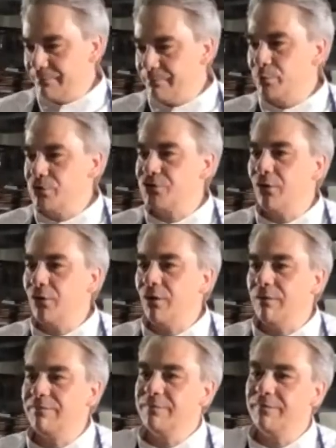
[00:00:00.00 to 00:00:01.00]
pushed
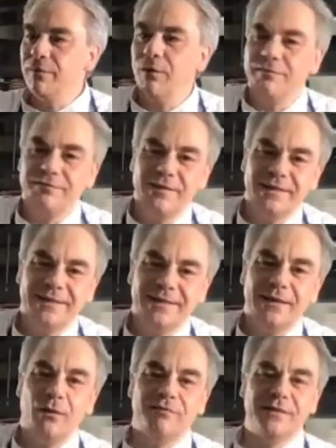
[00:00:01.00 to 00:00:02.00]
off of a
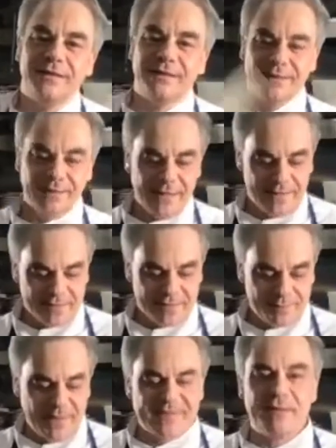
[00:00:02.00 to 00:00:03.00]

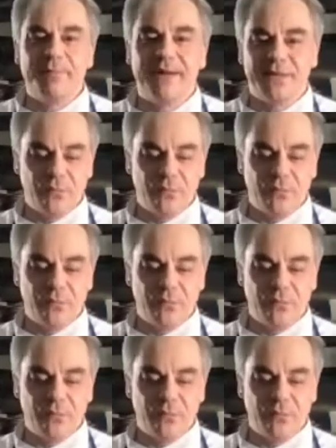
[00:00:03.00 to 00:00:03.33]
spätzle bread.